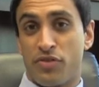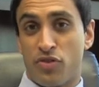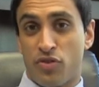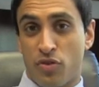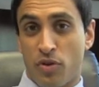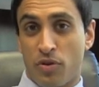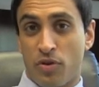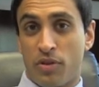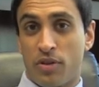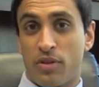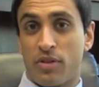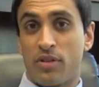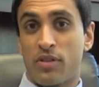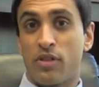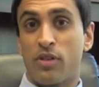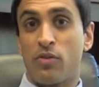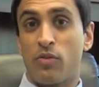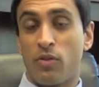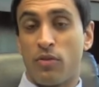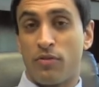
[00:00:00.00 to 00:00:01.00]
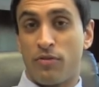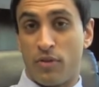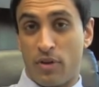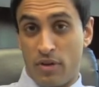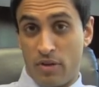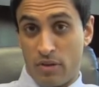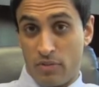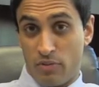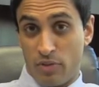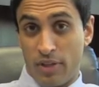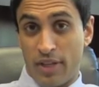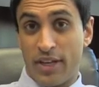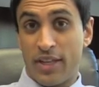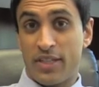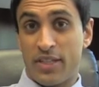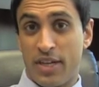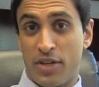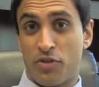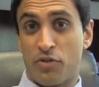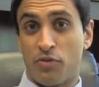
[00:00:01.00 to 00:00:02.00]
of stroke
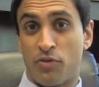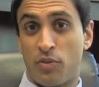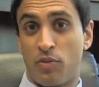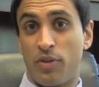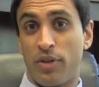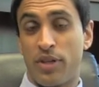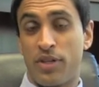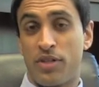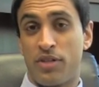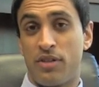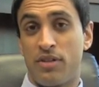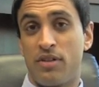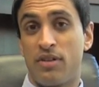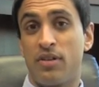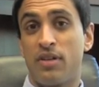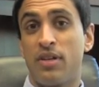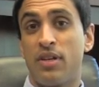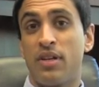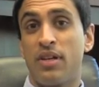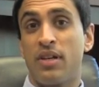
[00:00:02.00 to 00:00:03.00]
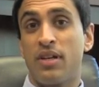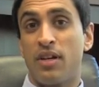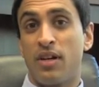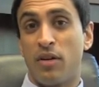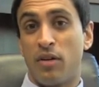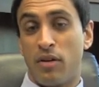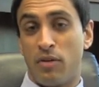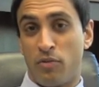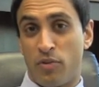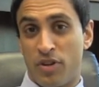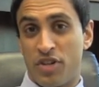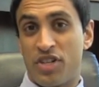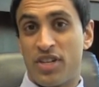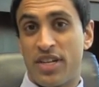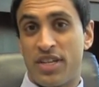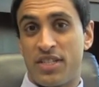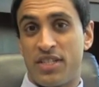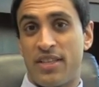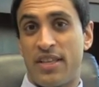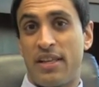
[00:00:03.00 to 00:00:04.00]
related to atrial fibrillation uh,
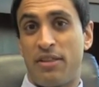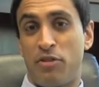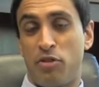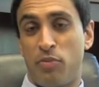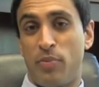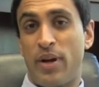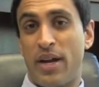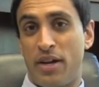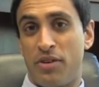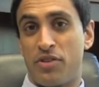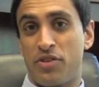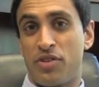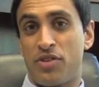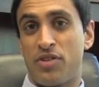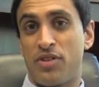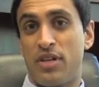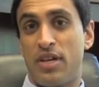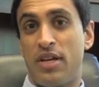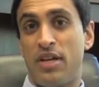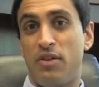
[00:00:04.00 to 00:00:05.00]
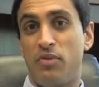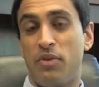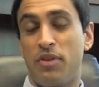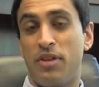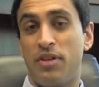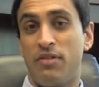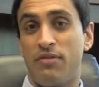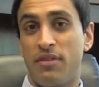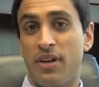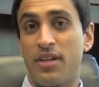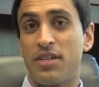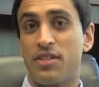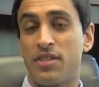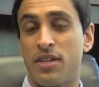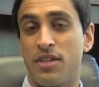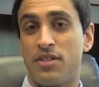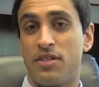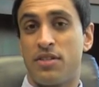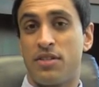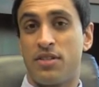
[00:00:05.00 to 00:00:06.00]
originates in that little pouch. And what the device
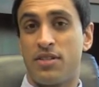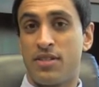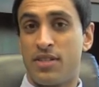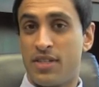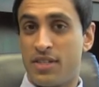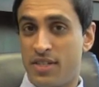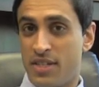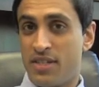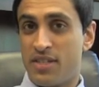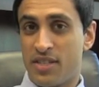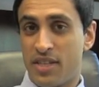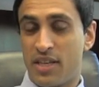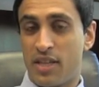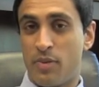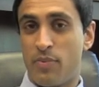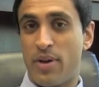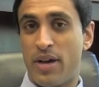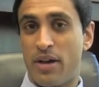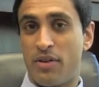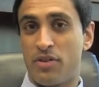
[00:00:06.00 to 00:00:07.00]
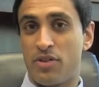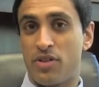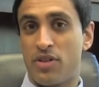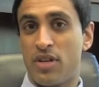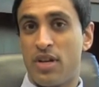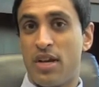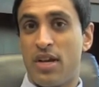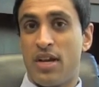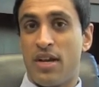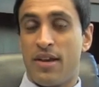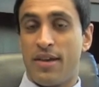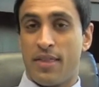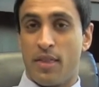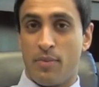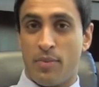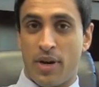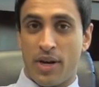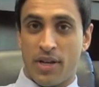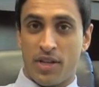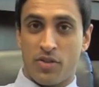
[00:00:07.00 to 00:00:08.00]
does is sits inside the pouch.
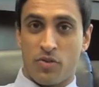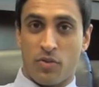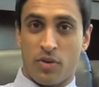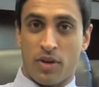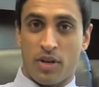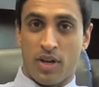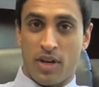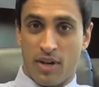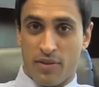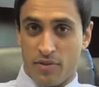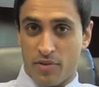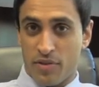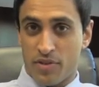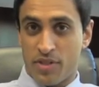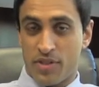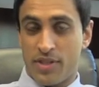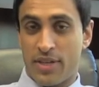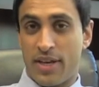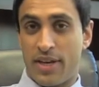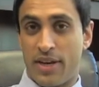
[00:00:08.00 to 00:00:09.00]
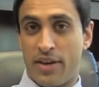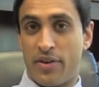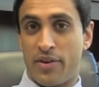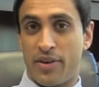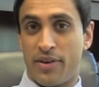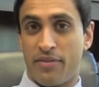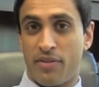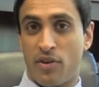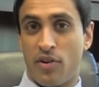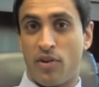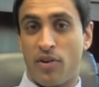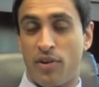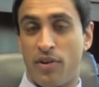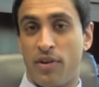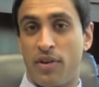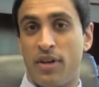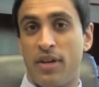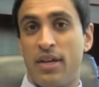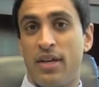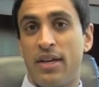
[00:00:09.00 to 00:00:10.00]
The body sort of covers that area of the
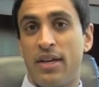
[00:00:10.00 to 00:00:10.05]
heart.